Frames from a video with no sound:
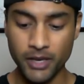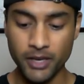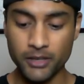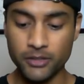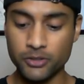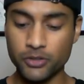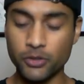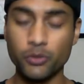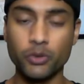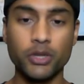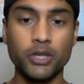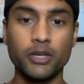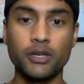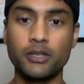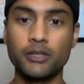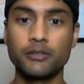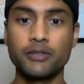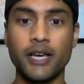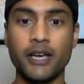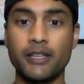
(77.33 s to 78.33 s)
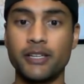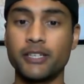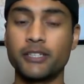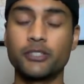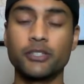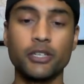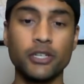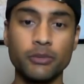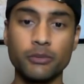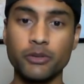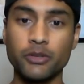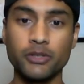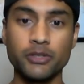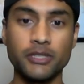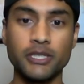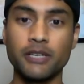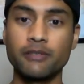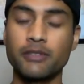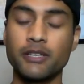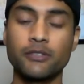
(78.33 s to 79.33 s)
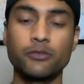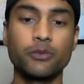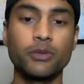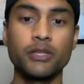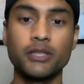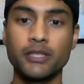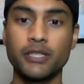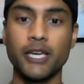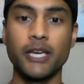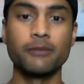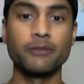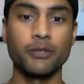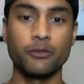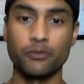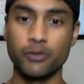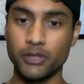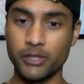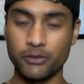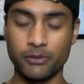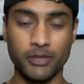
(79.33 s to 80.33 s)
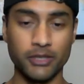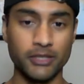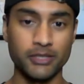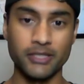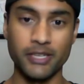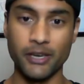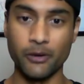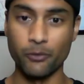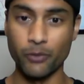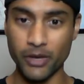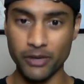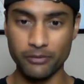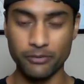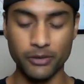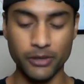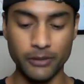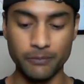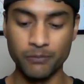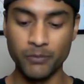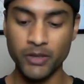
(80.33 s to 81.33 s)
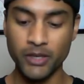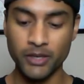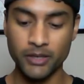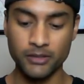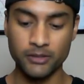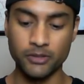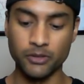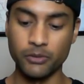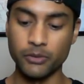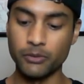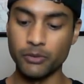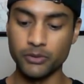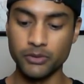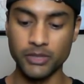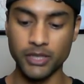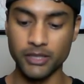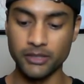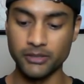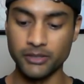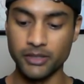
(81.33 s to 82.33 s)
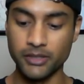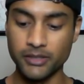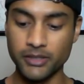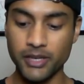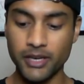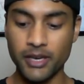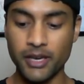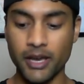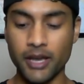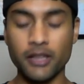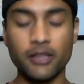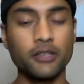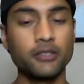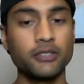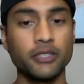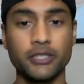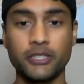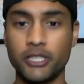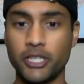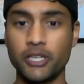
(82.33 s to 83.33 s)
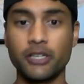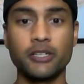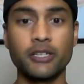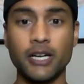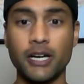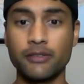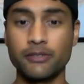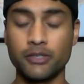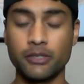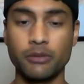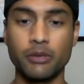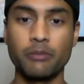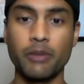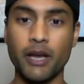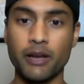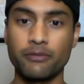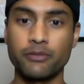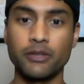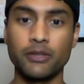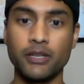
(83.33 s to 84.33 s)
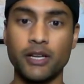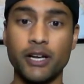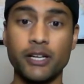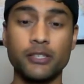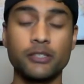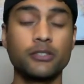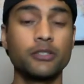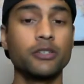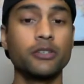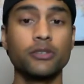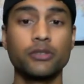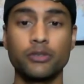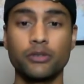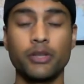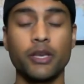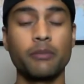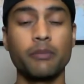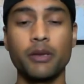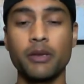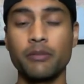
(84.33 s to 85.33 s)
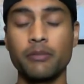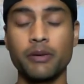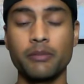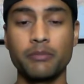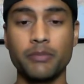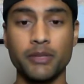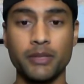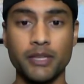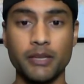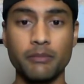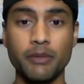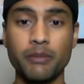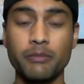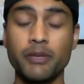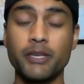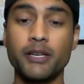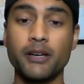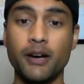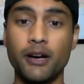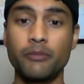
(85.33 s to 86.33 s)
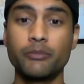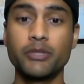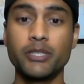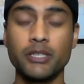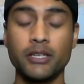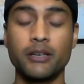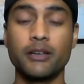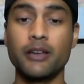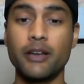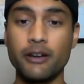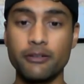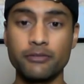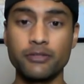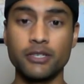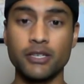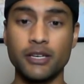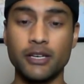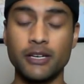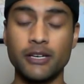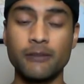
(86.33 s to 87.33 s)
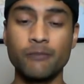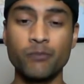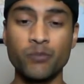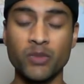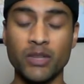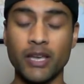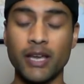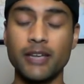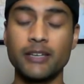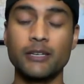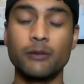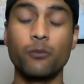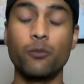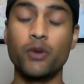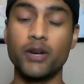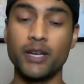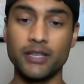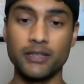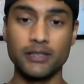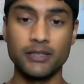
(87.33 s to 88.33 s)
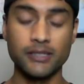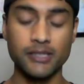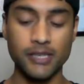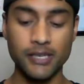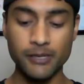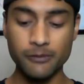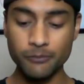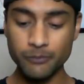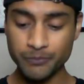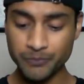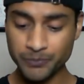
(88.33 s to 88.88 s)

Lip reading: So with all of that turmoil and stuff, that's one of the games I really want to stay away from. So we won't touch this. It looks like Jared Goff's going to be back for the Lions too, so they might be competent enough to end up winning this game.